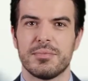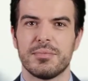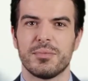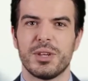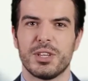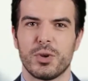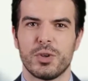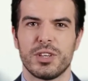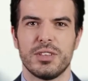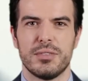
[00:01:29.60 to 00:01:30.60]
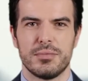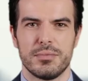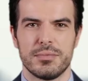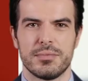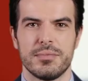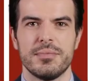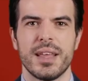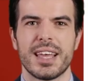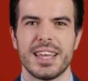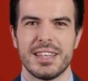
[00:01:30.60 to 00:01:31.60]
Resources.
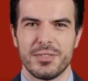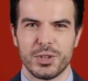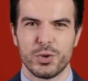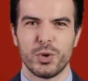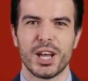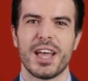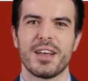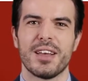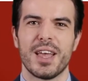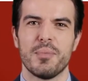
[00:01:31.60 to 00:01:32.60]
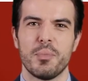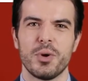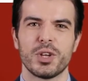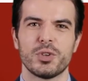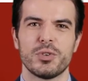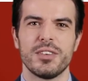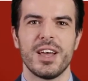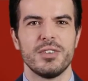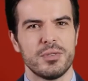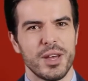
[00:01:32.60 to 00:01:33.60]
An individual cannot have more than
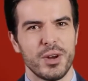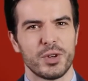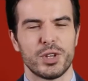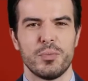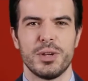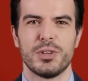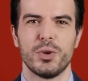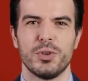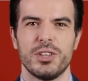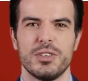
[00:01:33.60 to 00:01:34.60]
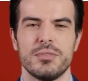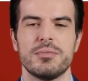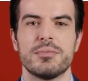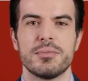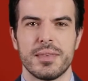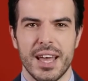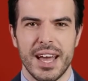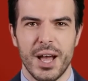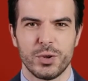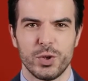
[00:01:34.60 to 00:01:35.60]
$2,000 in resources. An
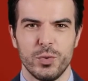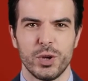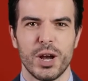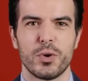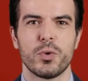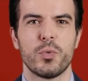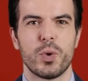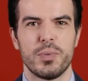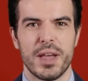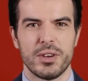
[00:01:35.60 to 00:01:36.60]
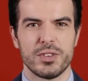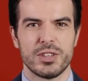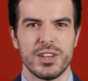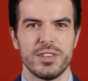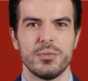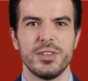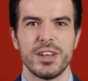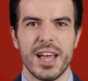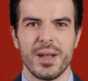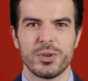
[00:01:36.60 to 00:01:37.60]
eligible couple or parents living with
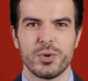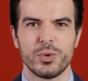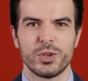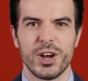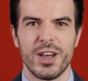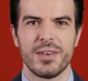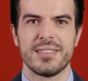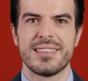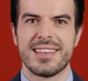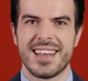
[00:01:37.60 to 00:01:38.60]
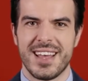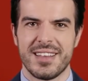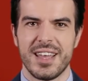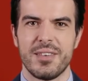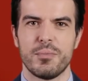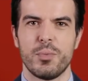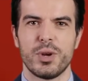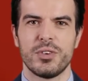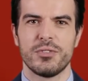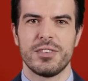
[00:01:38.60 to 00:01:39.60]
their eligible child cannot have more
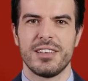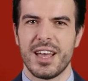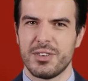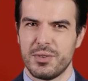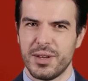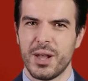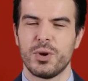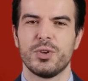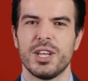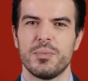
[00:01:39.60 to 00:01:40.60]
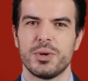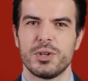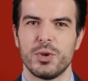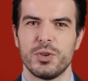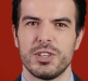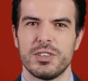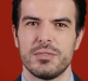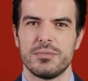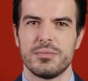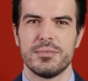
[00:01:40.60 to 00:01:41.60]
than $3,000 in resources.
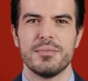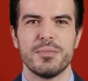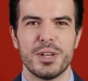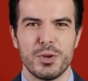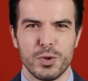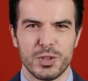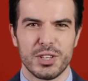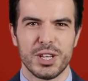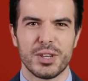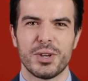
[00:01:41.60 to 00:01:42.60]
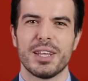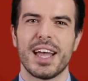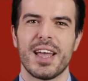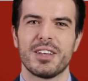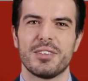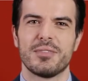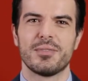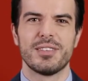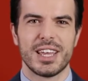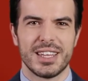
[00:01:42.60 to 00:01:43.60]
Resources include cash,
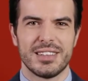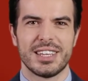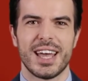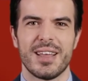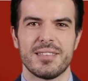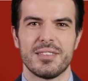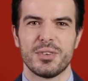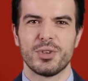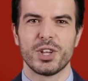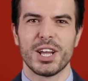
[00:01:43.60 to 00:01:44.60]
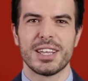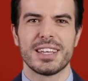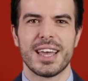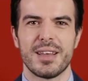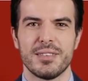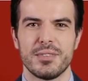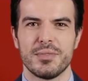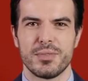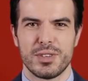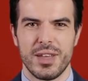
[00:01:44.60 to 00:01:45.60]
savings accounts, checking accounts,
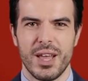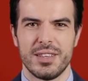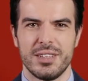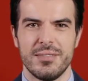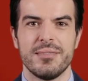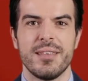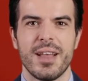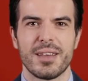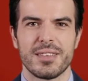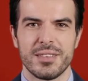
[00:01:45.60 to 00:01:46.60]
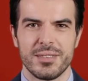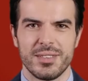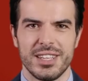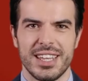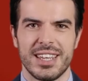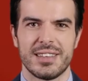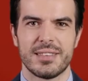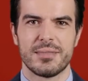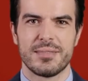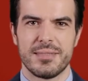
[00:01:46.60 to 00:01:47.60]
stocks, bonds, CDs,
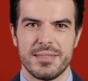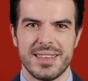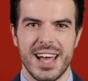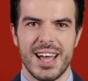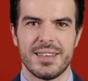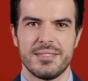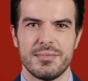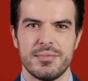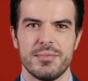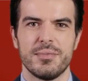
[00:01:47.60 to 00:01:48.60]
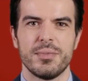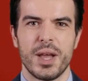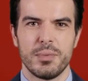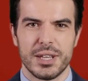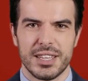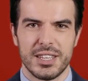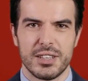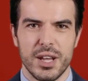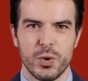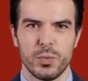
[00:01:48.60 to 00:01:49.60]
land, property that is
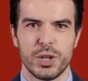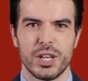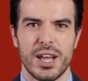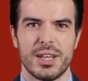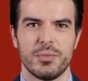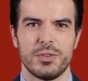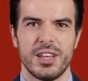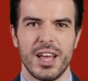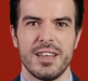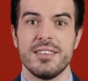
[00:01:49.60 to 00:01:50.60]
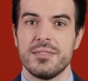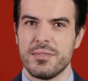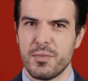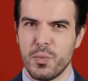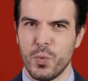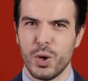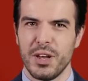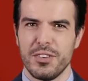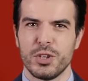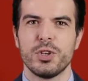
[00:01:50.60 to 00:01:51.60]
not where the claimant resides, or
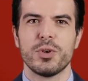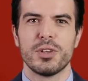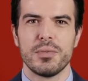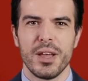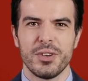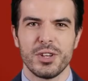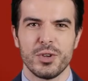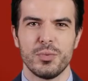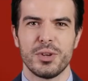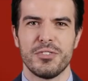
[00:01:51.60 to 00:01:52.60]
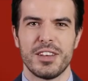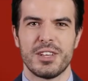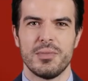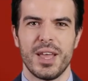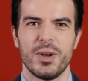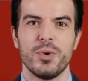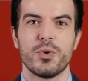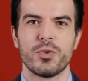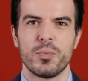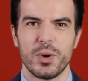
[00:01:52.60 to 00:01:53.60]
life insurance policies with a face value
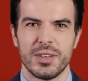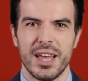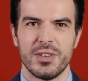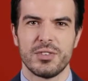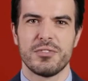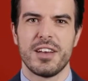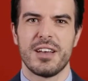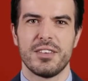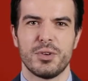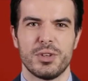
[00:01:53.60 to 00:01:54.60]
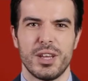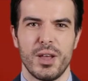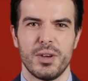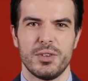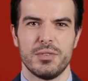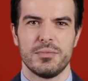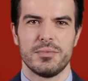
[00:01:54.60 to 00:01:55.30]
over $1,500.